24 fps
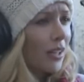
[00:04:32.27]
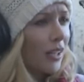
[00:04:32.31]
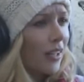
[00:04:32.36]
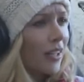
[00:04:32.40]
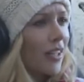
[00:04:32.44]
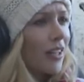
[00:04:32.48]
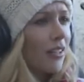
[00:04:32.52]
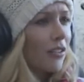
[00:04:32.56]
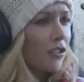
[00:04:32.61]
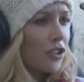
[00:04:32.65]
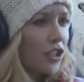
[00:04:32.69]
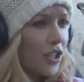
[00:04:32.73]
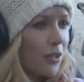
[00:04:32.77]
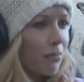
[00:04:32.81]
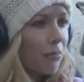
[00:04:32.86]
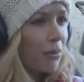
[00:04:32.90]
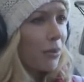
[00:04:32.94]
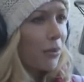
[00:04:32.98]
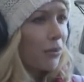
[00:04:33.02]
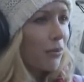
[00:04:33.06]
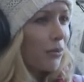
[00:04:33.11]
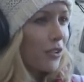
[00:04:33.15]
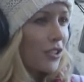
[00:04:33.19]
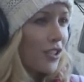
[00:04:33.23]
kale chip,
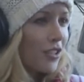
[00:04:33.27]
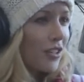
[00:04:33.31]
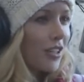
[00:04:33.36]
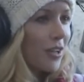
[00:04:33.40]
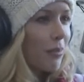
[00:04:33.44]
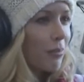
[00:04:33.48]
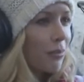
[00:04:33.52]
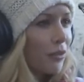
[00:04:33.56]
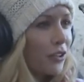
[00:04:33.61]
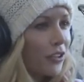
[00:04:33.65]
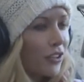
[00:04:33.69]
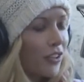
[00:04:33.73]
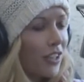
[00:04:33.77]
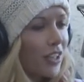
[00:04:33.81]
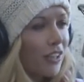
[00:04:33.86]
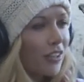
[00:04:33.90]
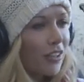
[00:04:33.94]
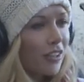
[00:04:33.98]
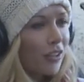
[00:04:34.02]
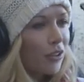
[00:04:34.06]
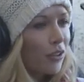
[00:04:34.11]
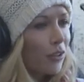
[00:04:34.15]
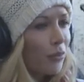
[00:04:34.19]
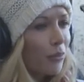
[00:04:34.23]
which at that point you're
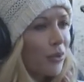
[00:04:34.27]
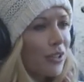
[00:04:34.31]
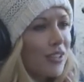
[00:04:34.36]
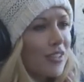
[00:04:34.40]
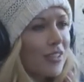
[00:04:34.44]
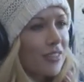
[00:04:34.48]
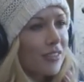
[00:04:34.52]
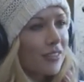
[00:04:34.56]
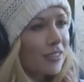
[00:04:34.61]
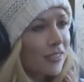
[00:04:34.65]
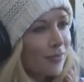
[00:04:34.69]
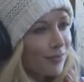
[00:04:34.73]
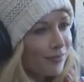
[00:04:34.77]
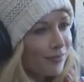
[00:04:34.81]
killing the whole reason.